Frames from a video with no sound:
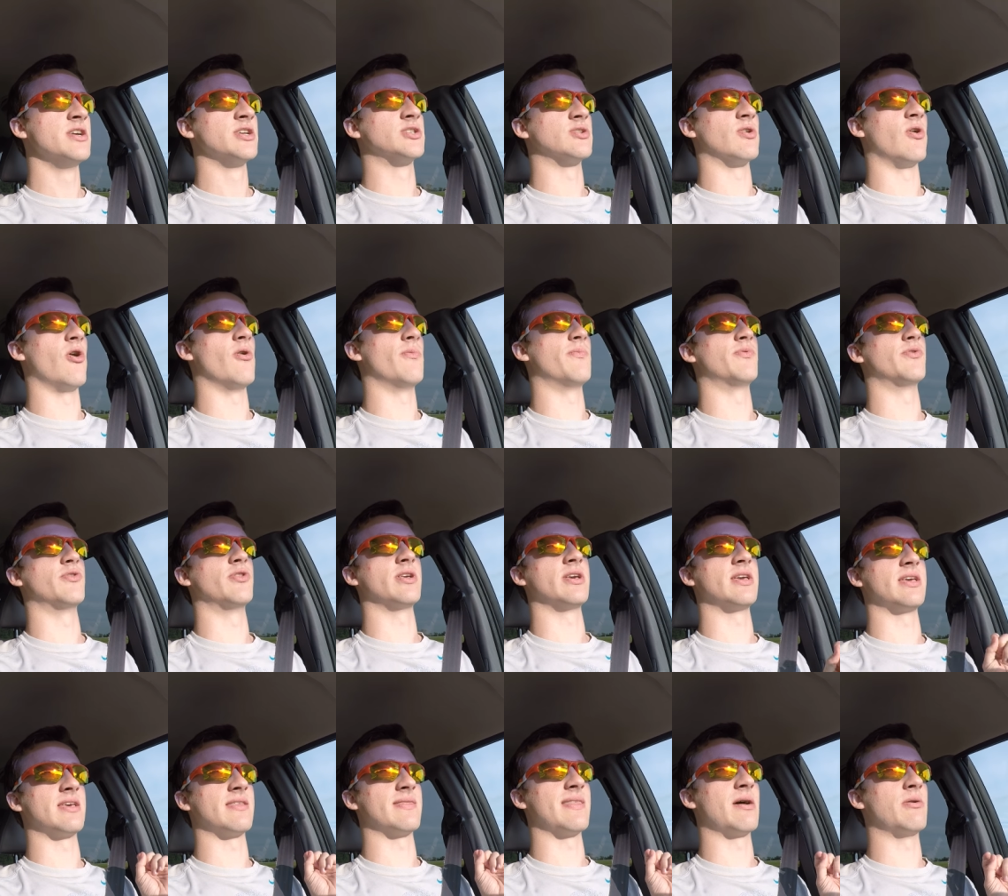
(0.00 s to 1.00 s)
so
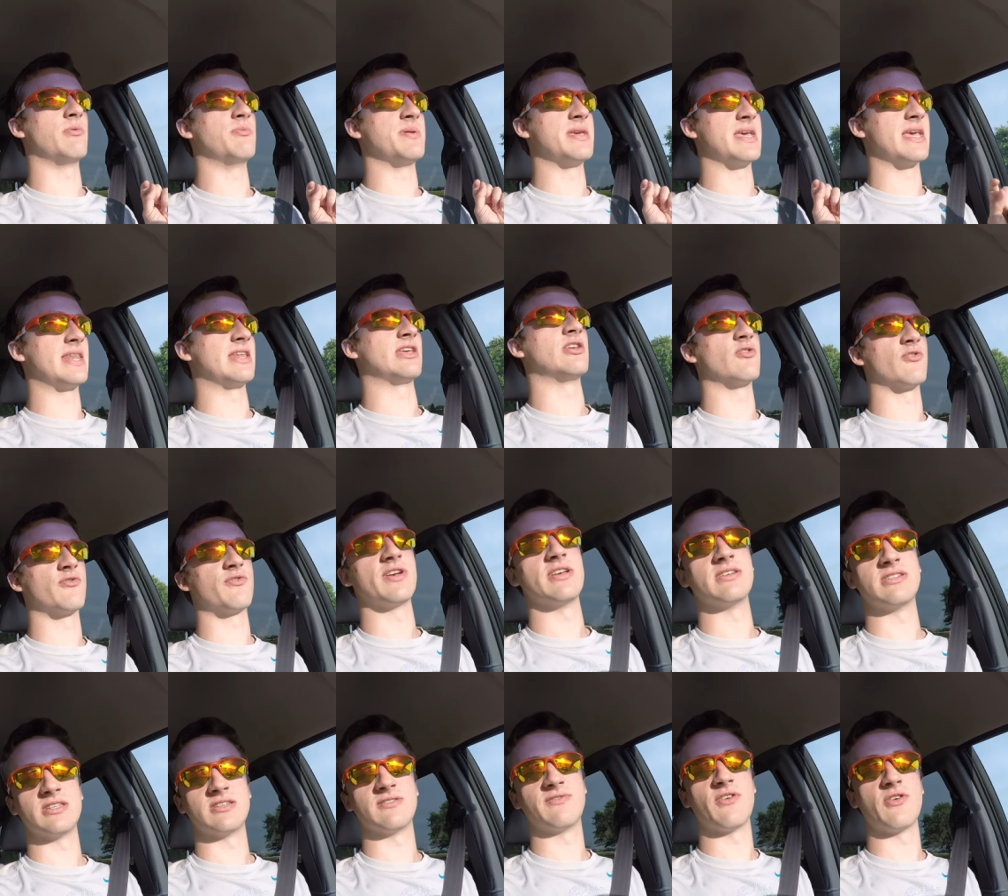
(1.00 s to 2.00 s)
hopefully that will be hitting your
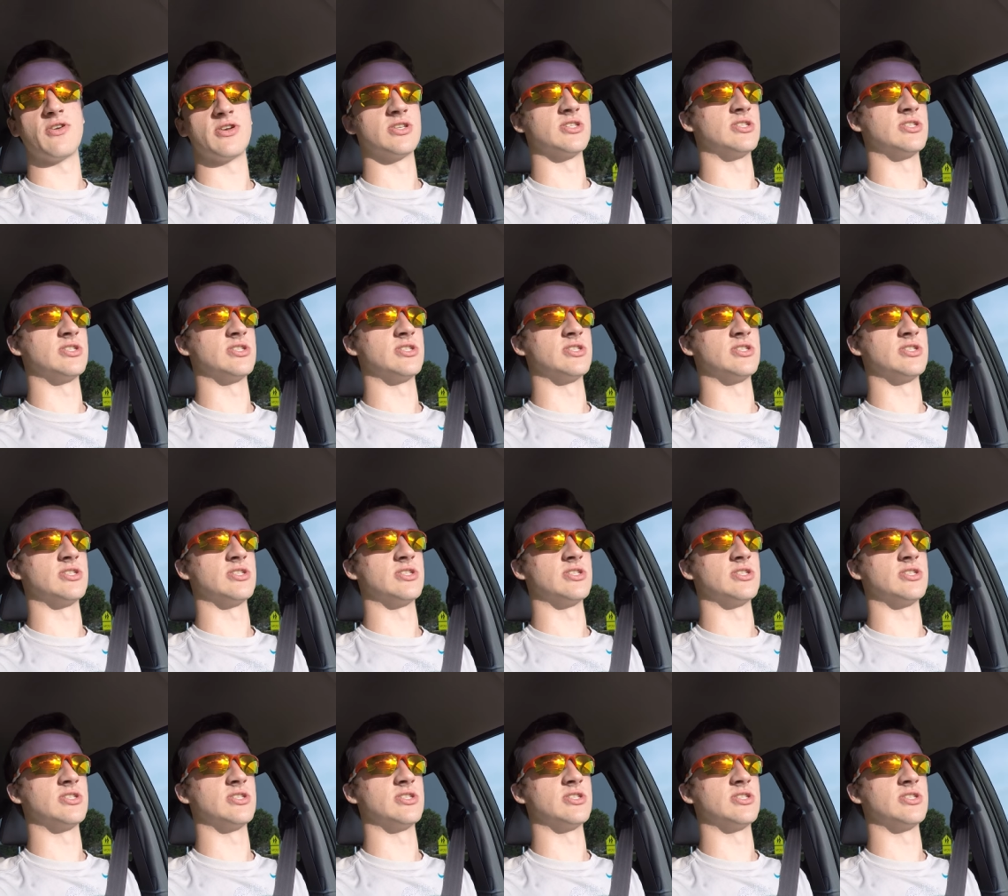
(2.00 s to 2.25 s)
faces very